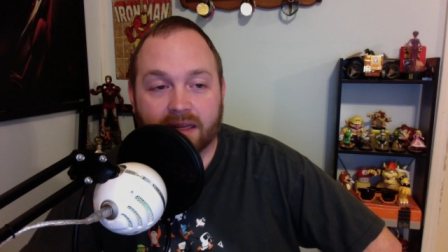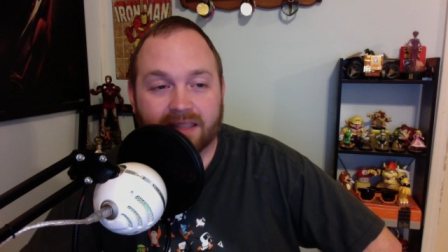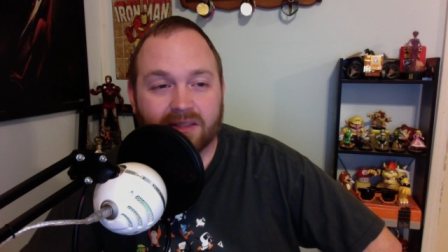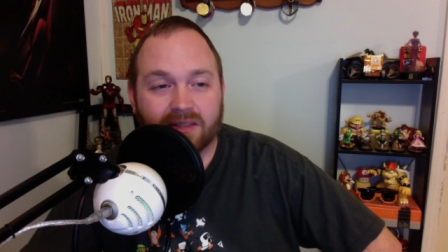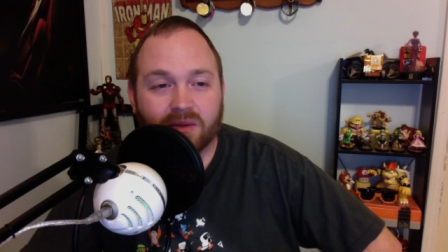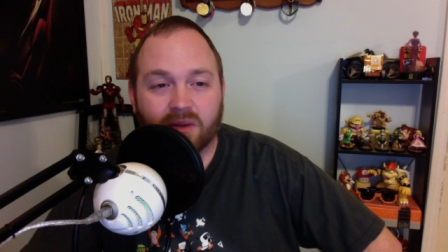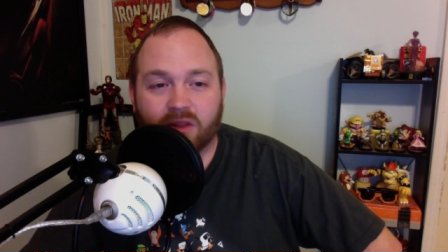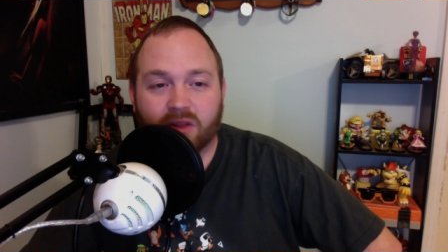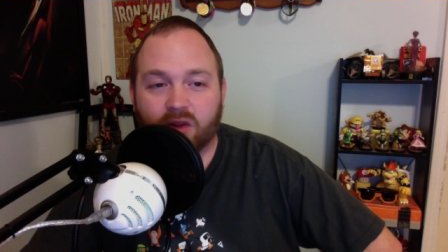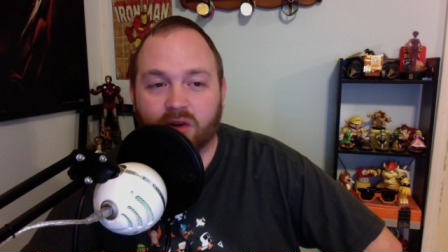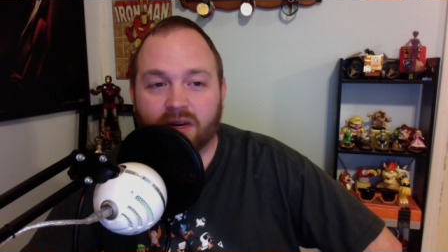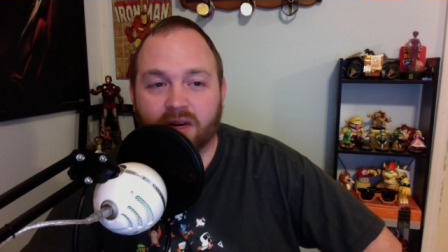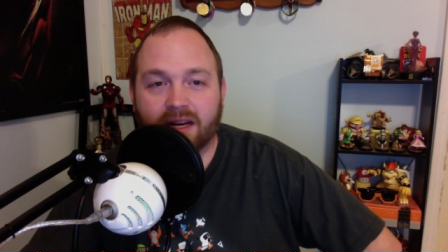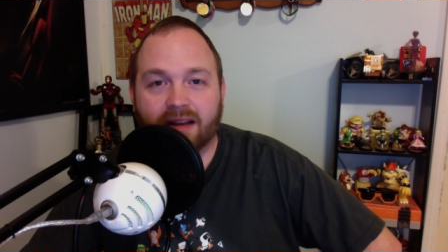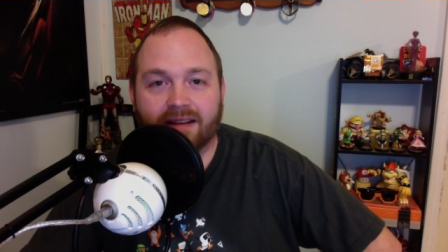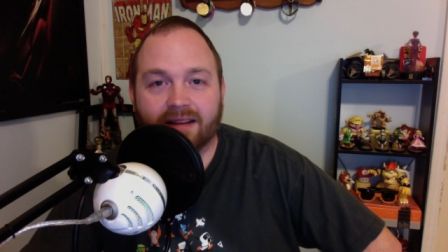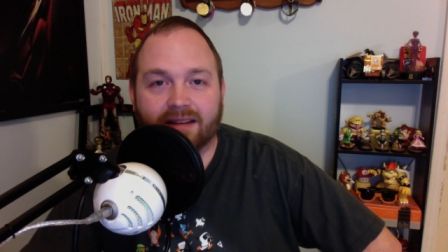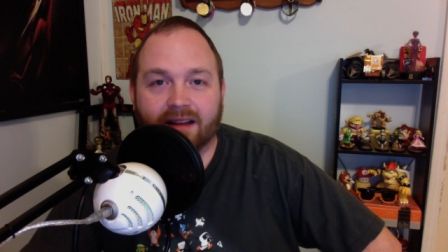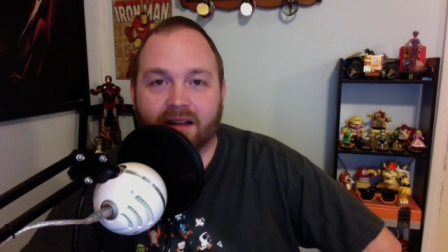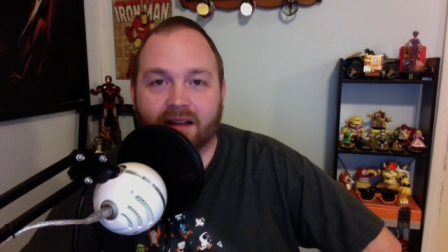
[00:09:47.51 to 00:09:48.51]
It's only
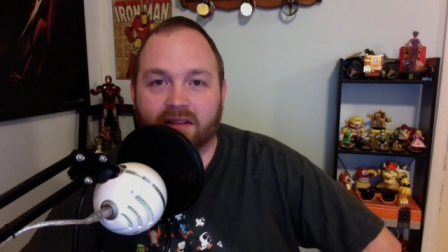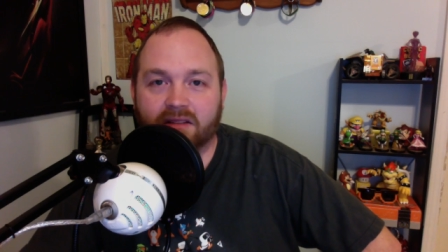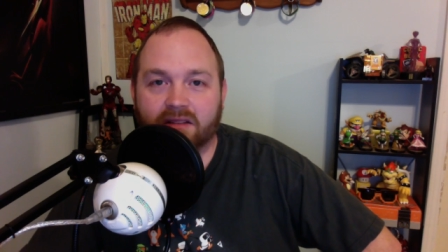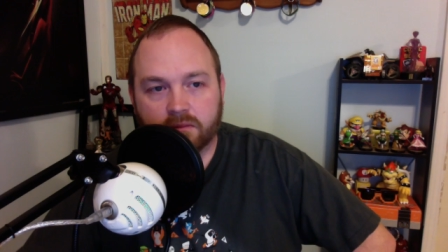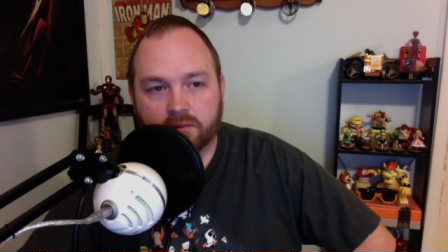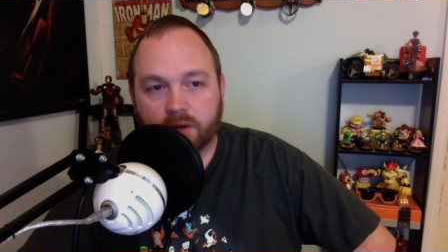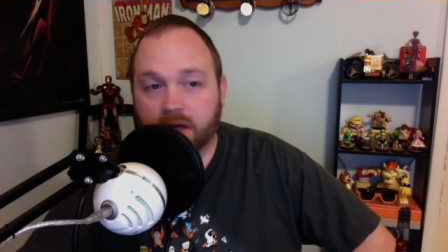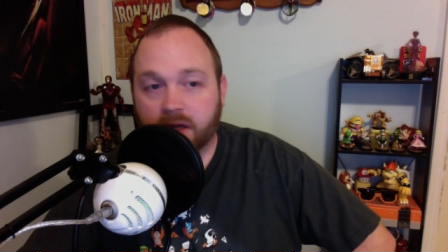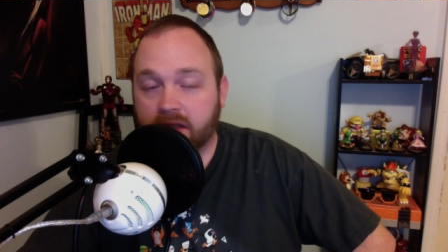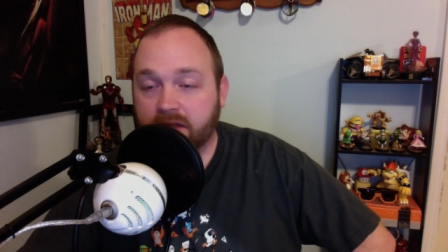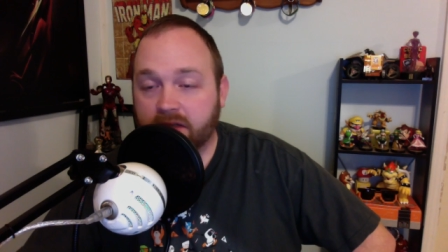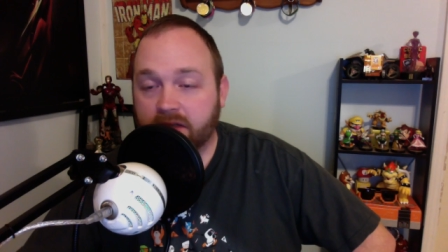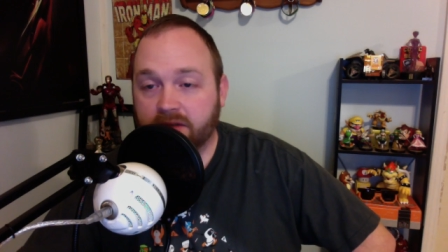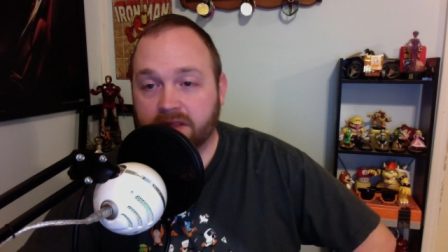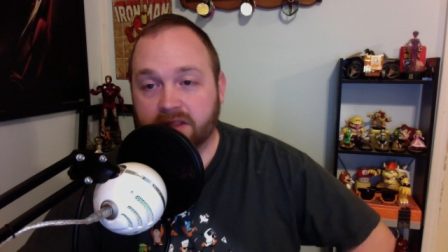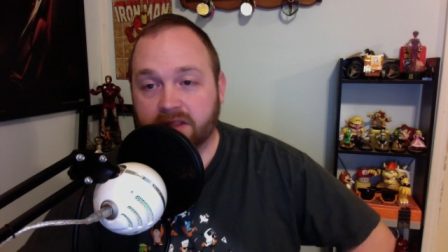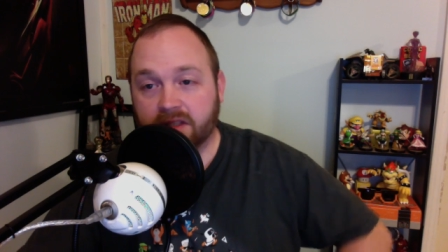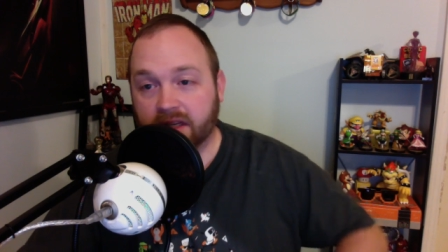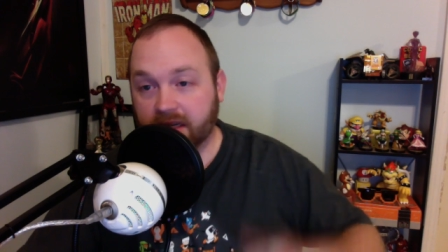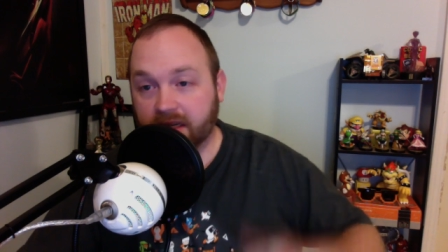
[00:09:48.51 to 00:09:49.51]
$39. Fire TV
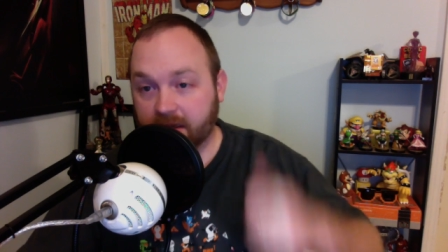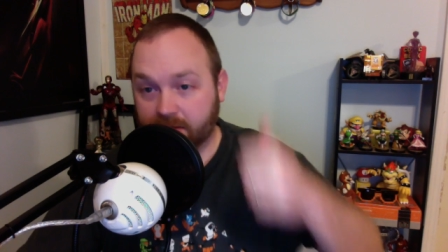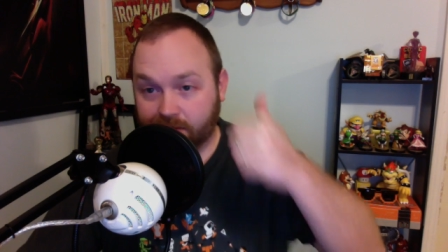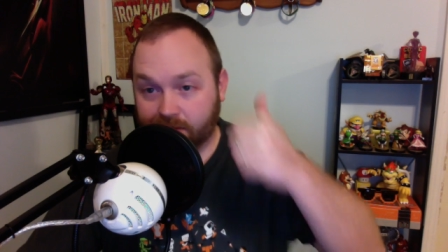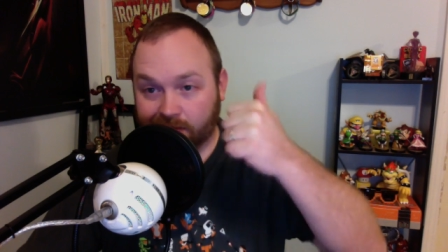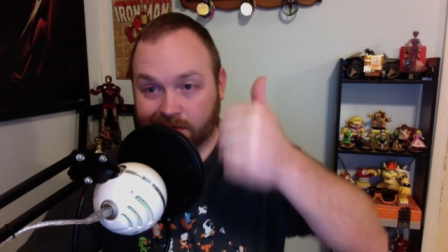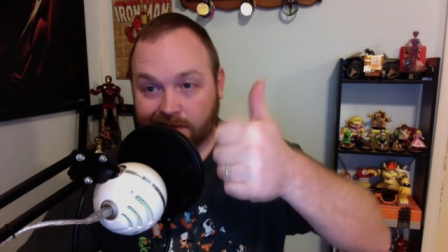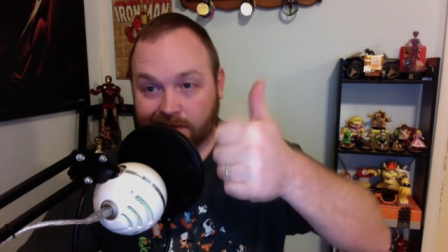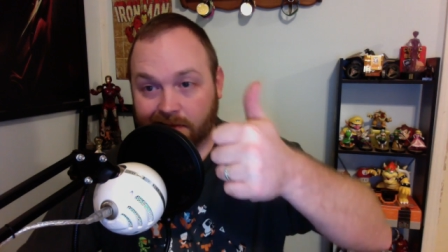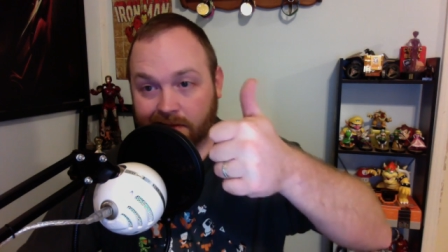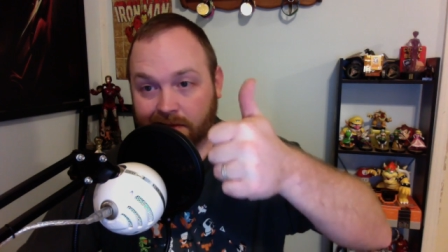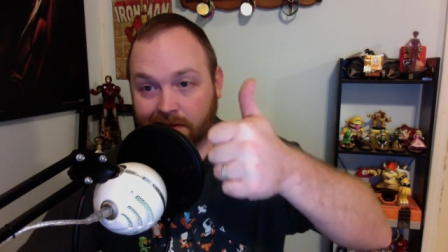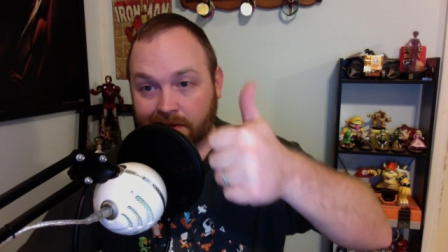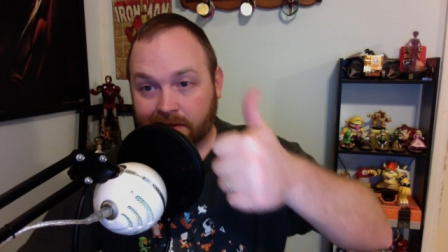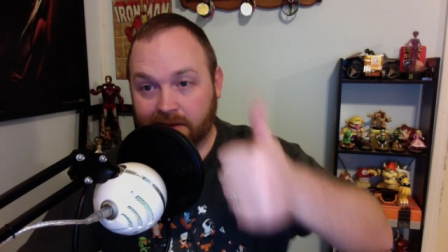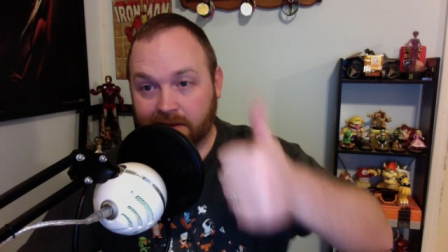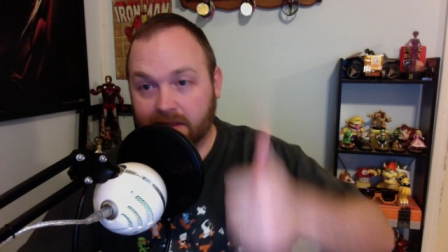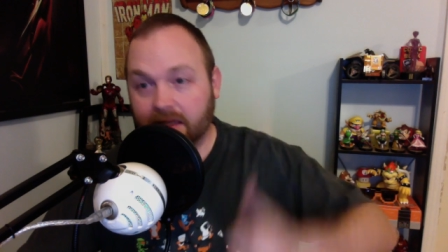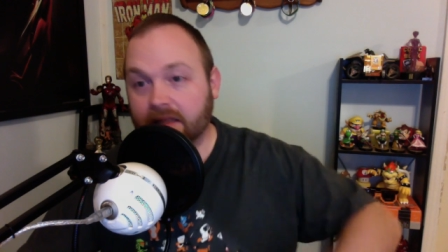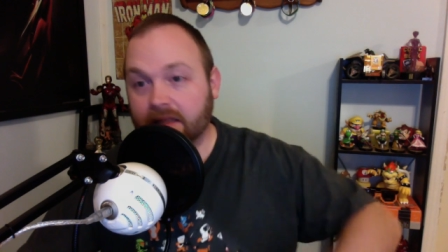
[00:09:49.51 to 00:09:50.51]
Stick,
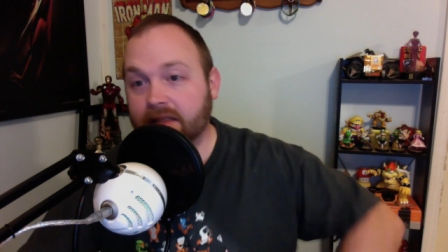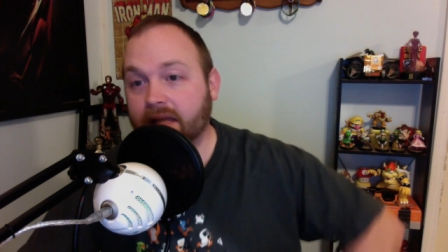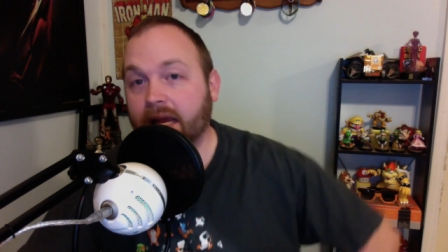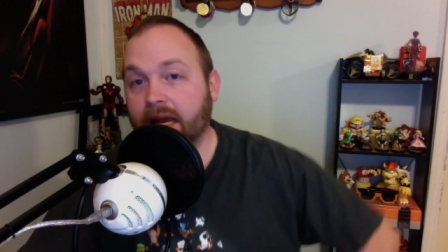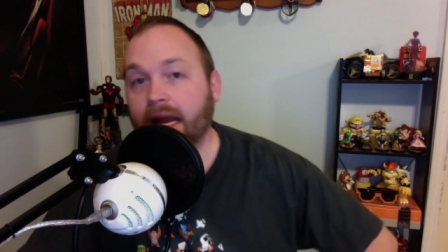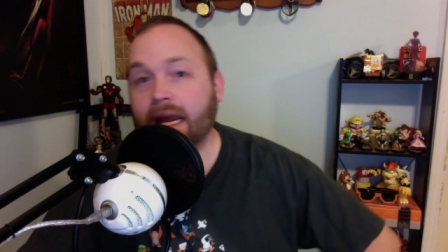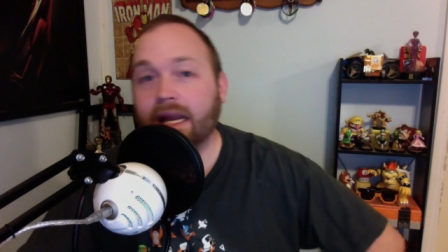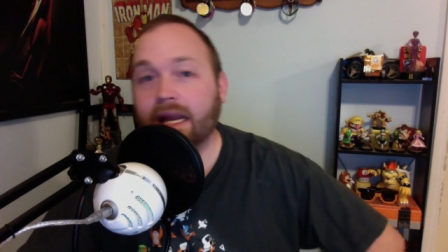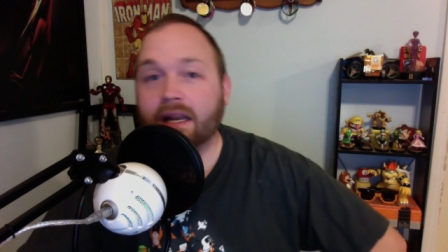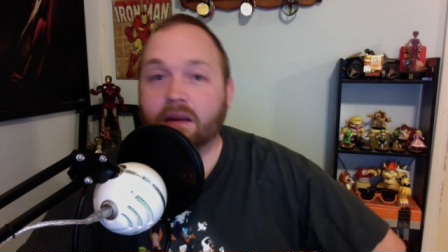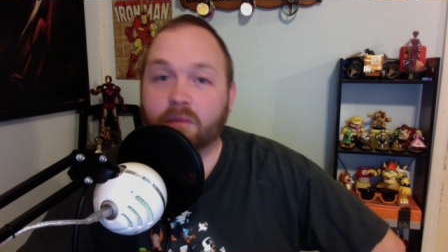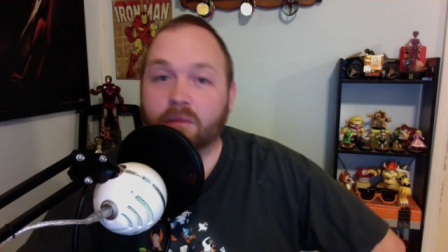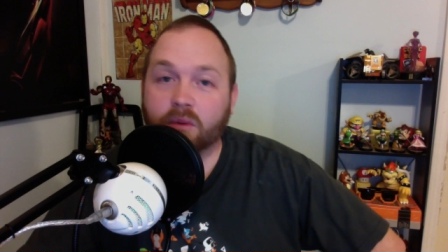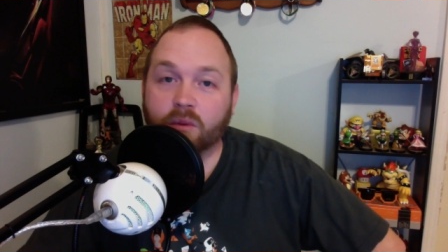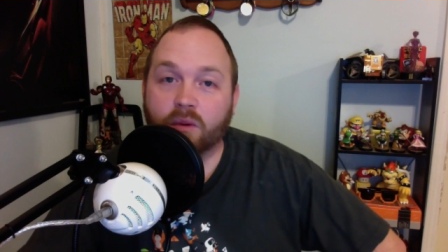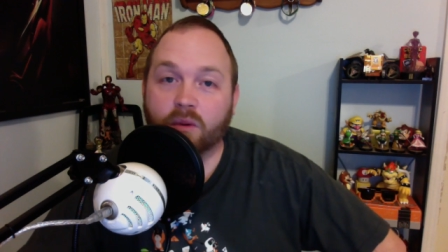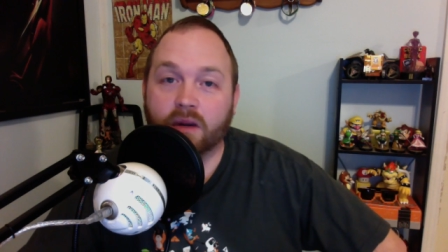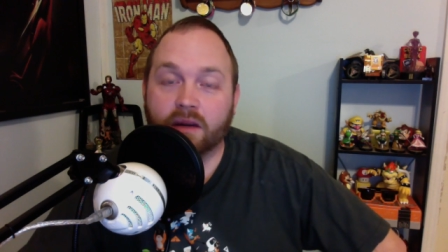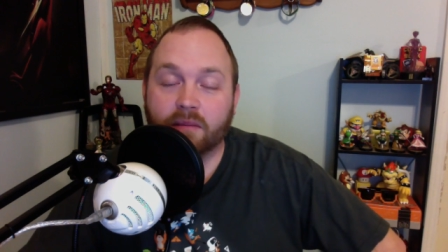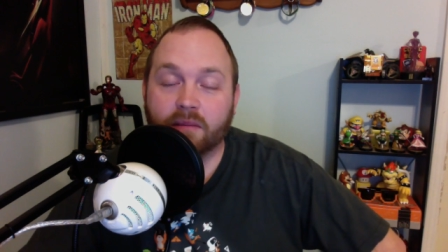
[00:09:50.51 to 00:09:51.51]
it's number
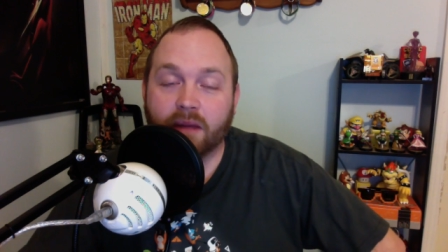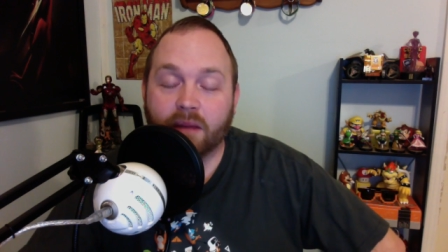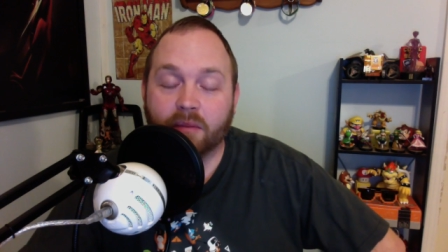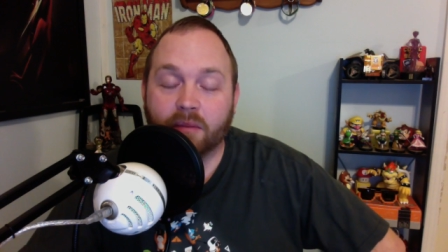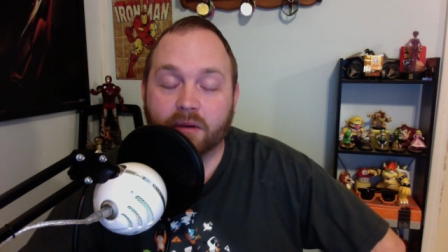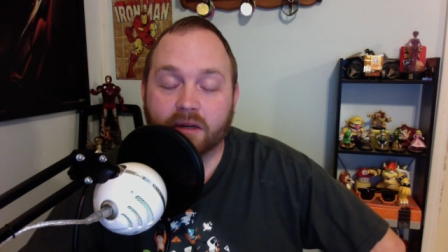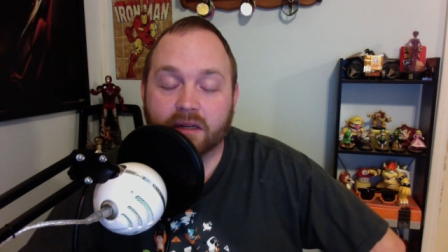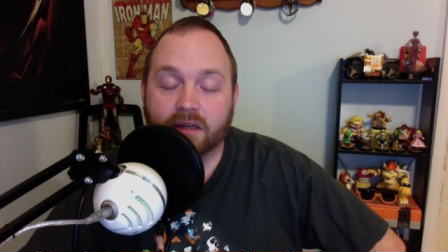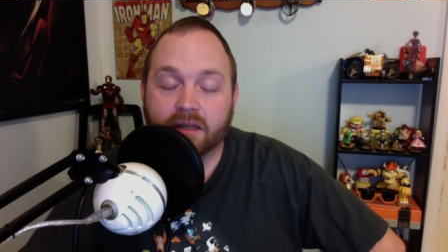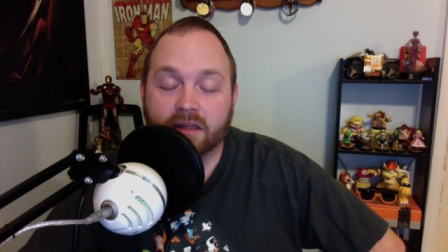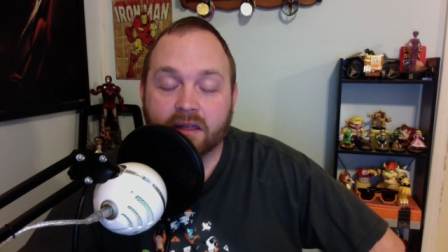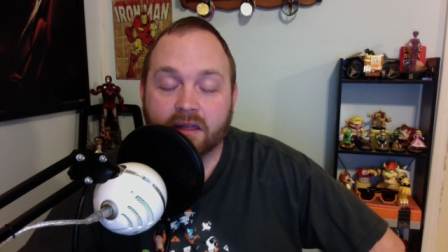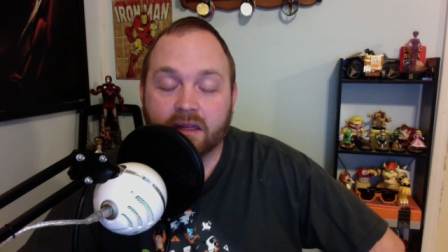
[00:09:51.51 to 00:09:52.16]
1 in my book.